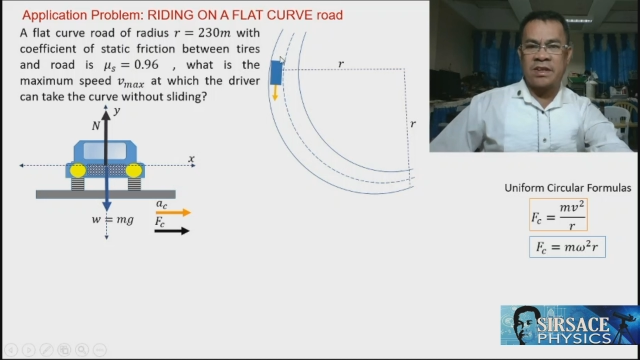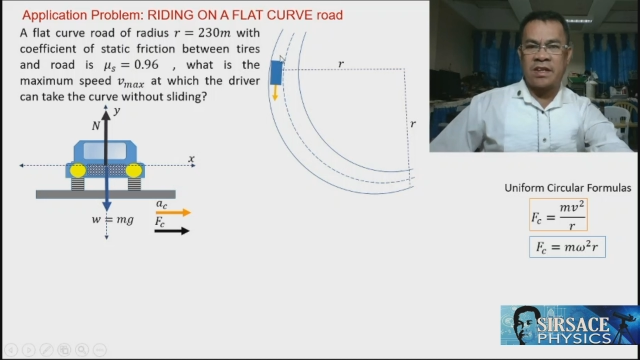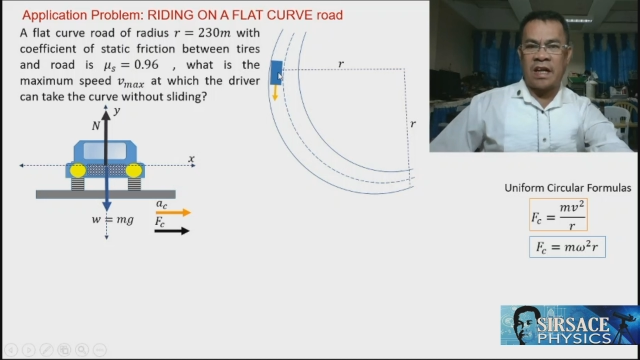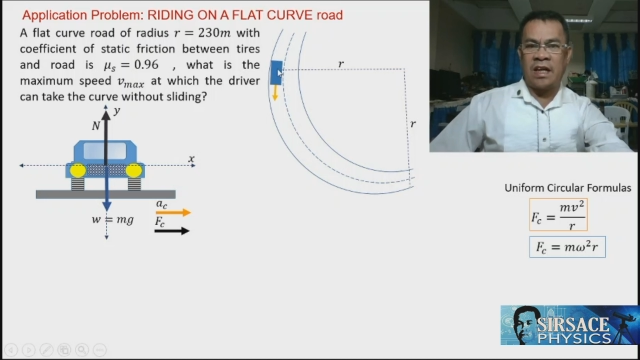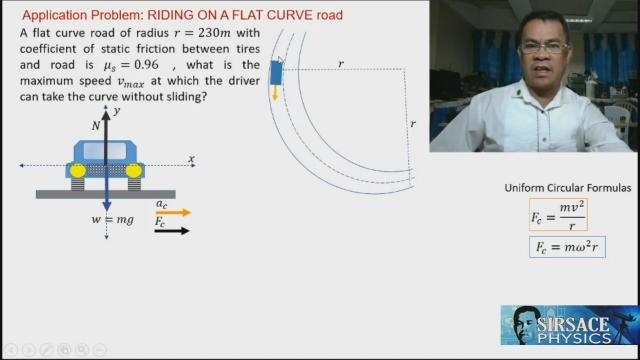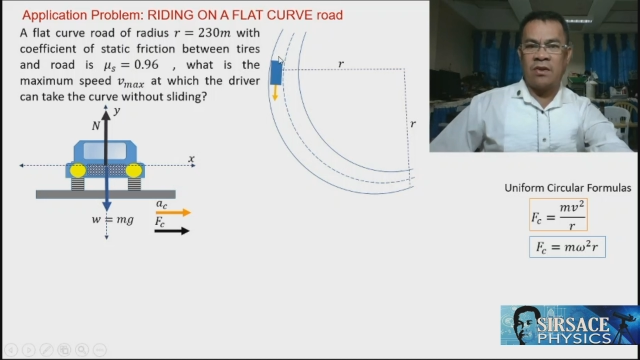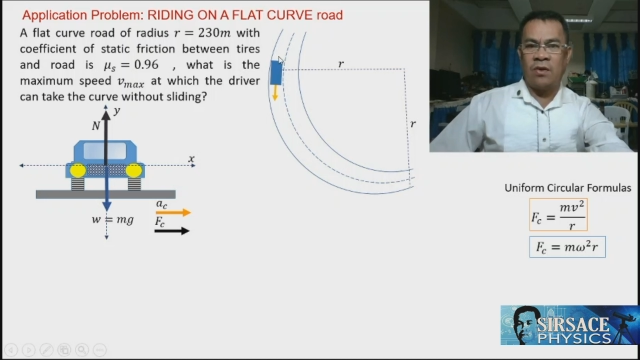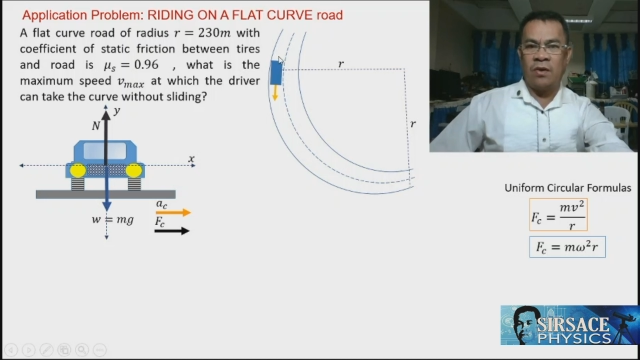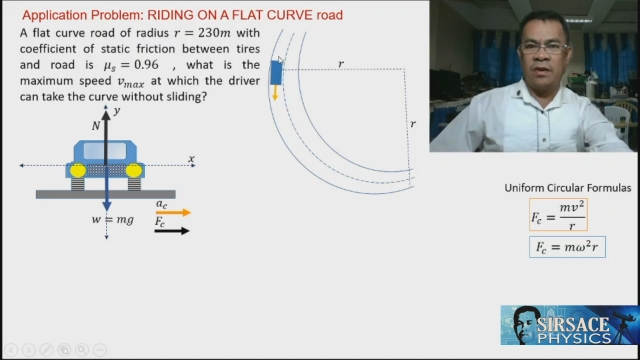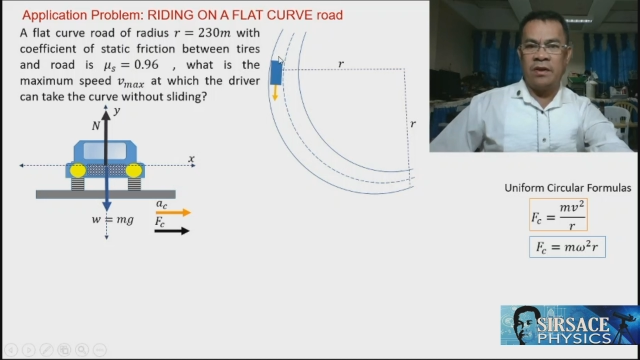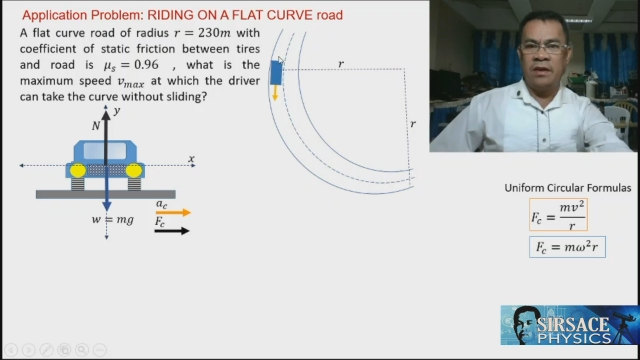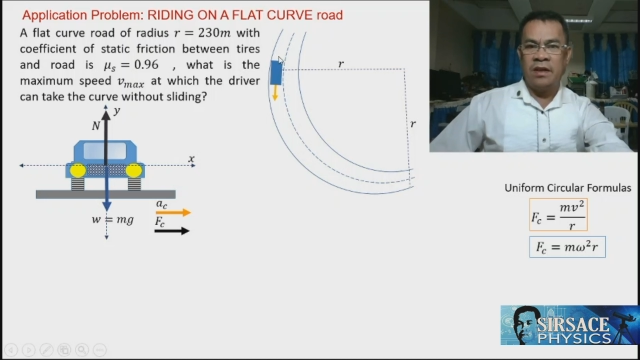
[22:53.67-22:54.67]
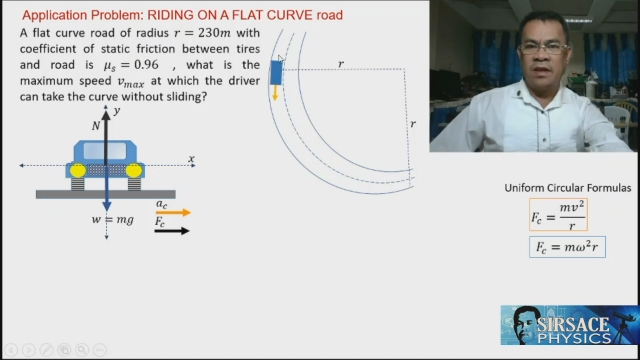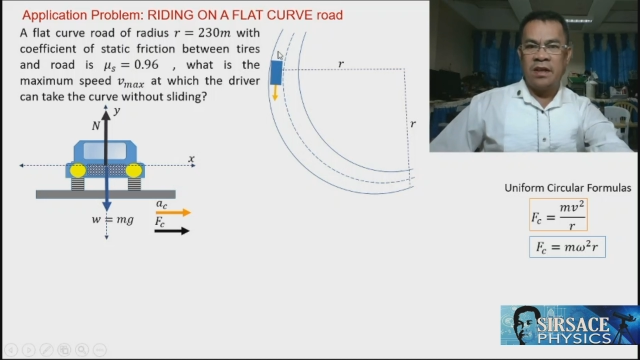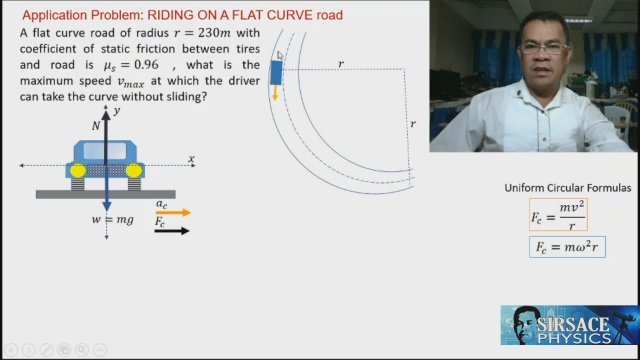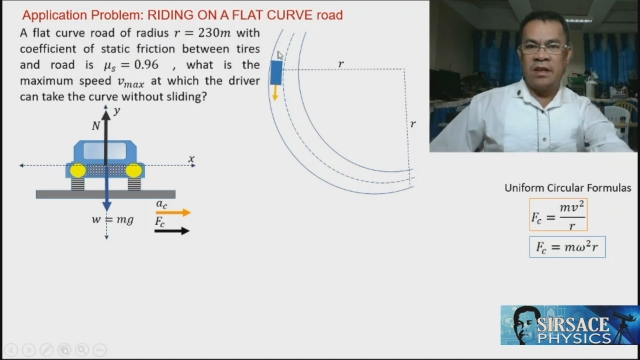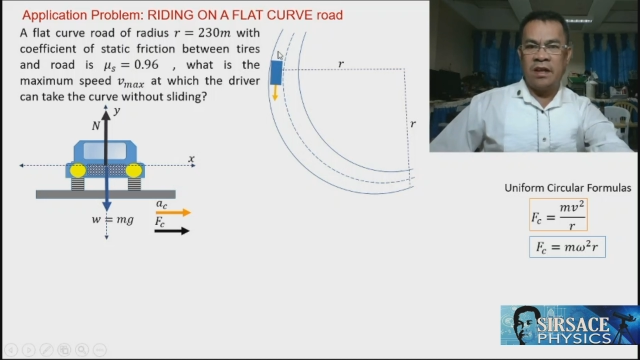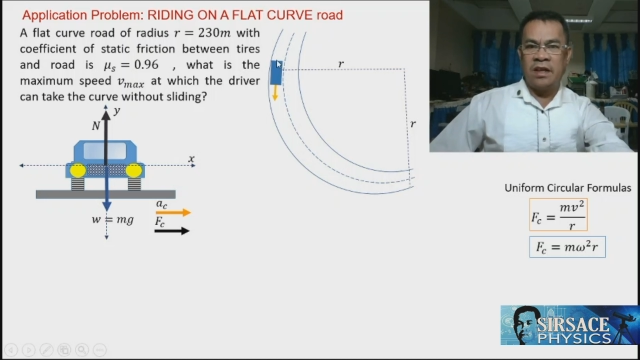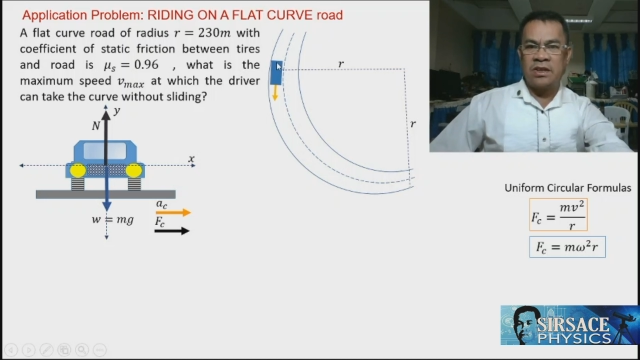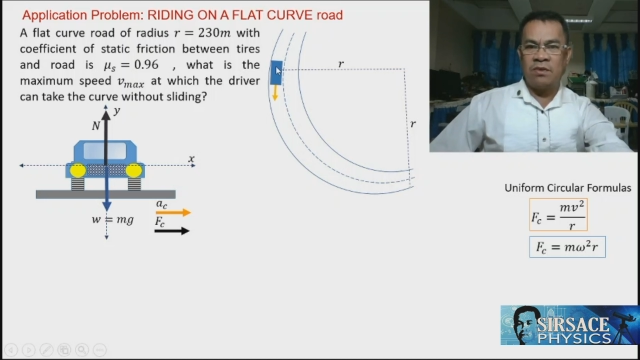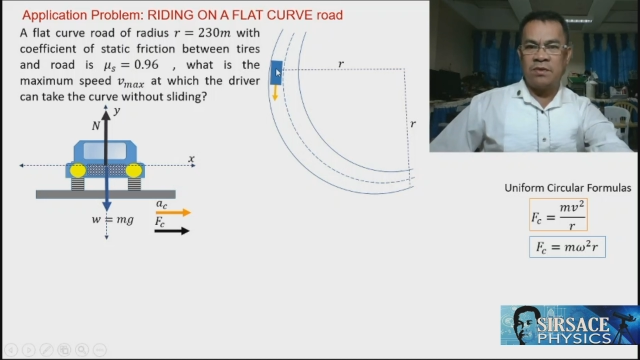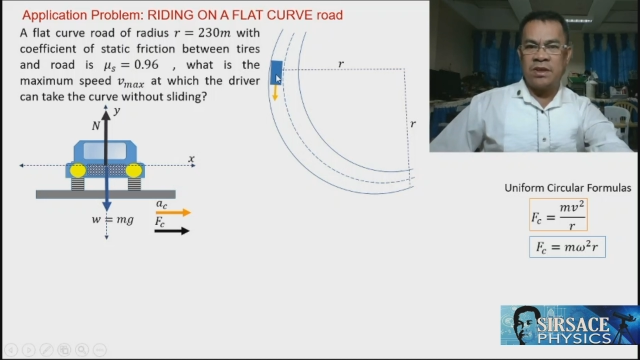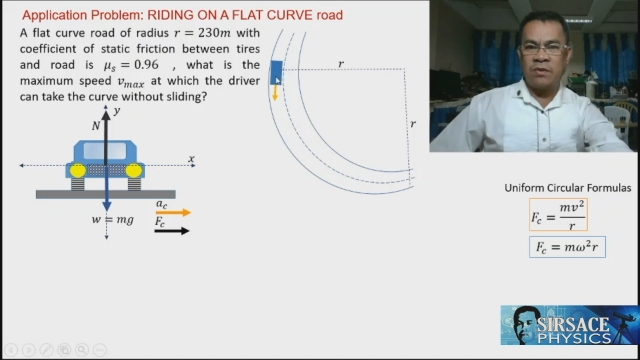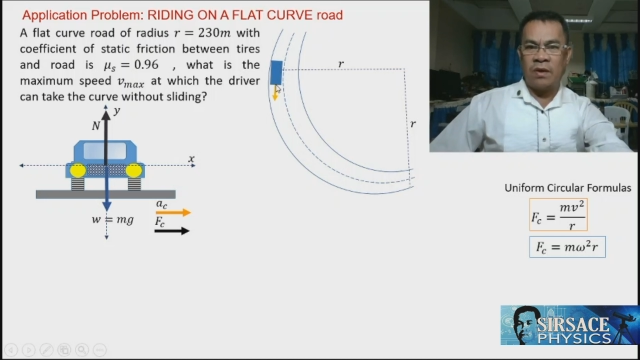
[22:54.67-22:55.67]
cannot hold, then this
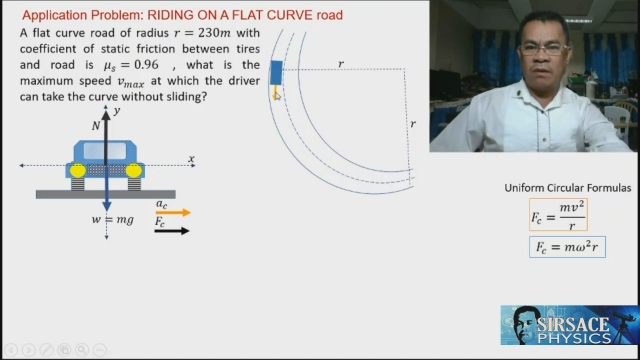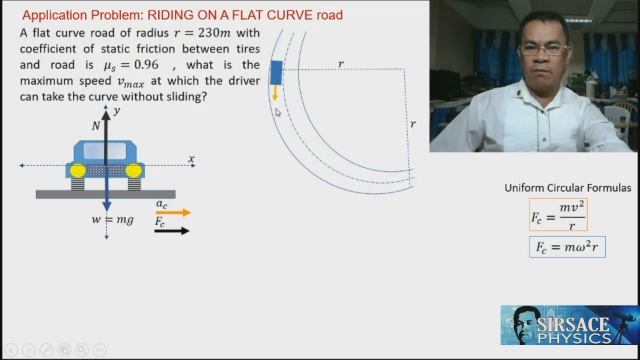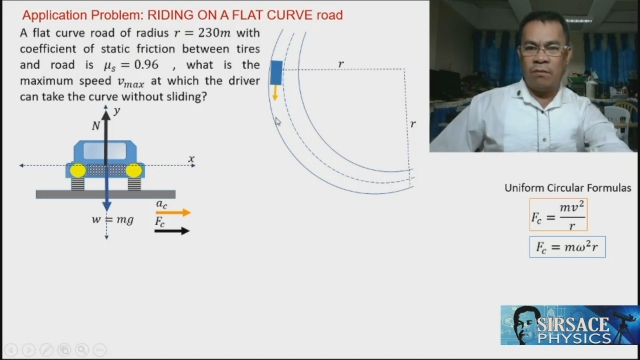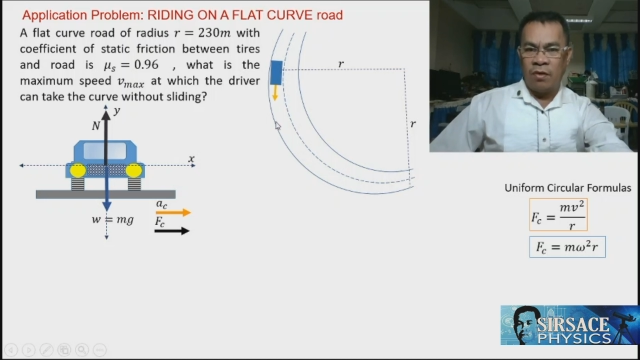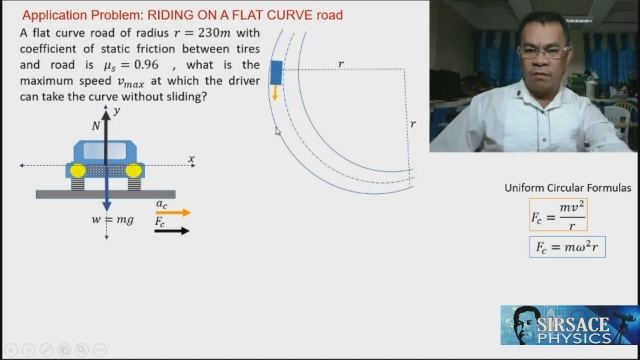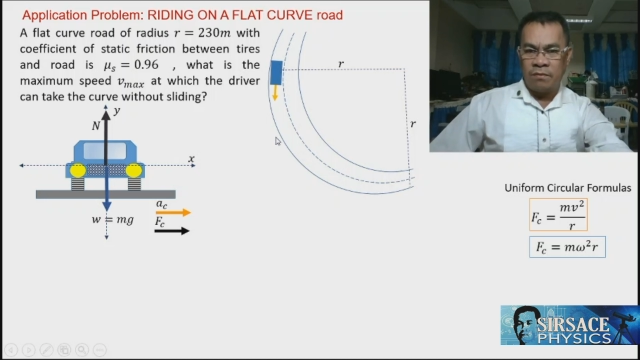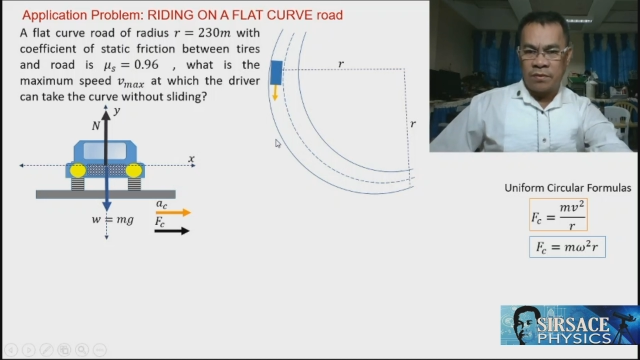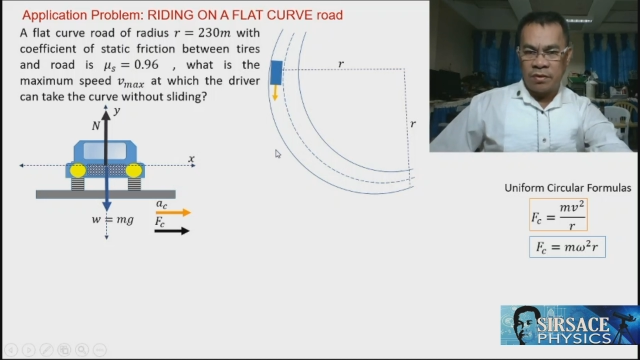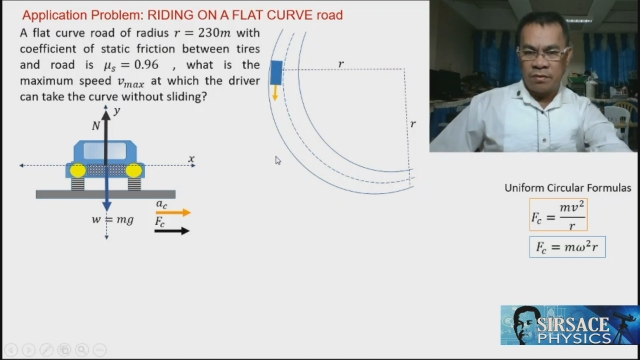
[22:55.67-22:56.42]
object will move